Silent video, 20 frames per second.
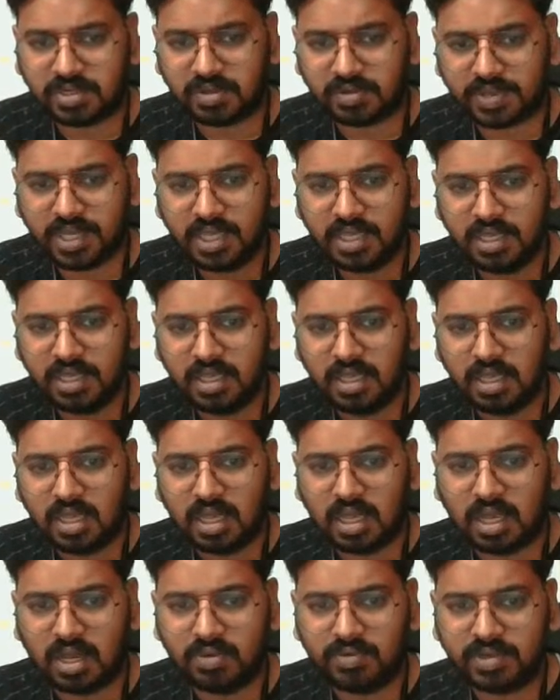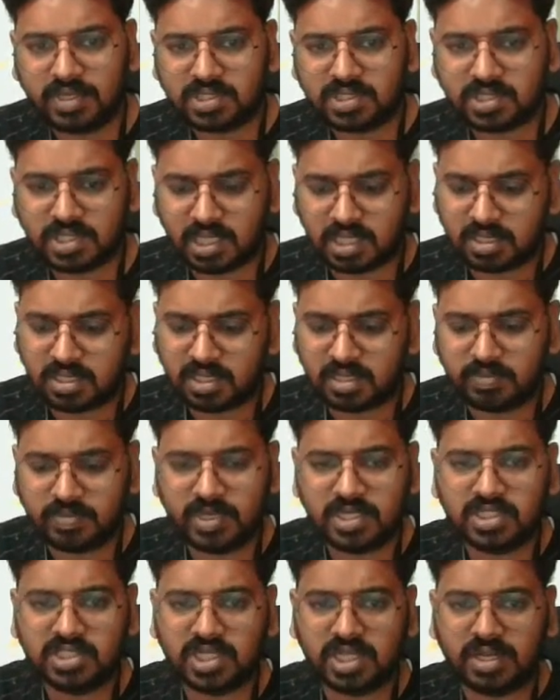Okay, out is nothing
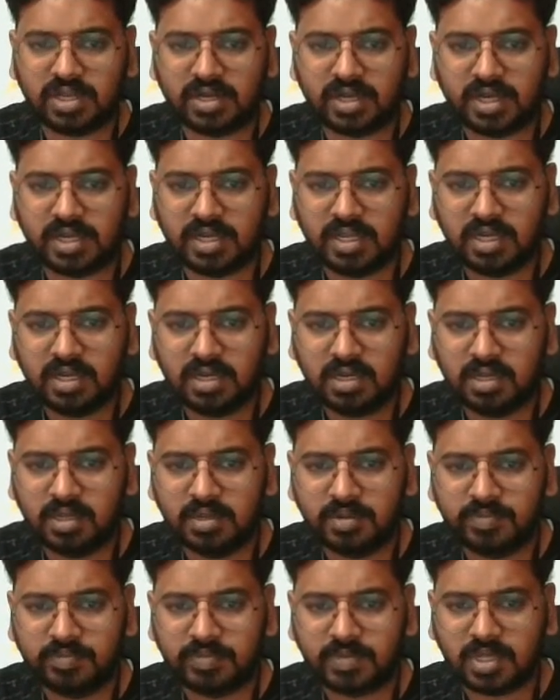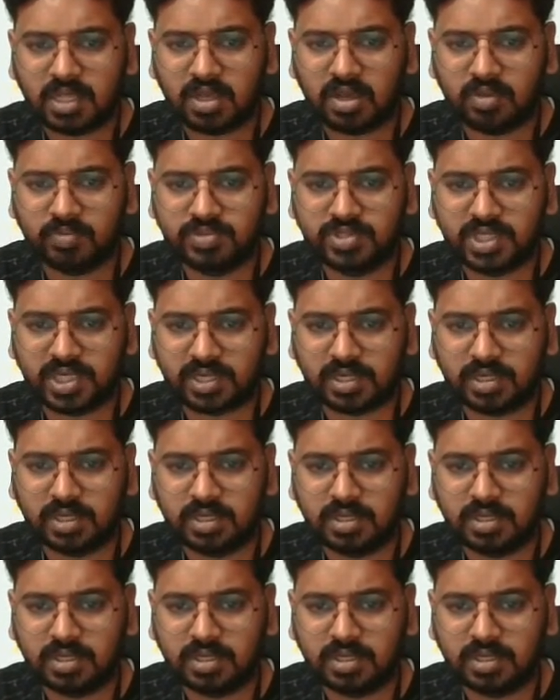but generator object.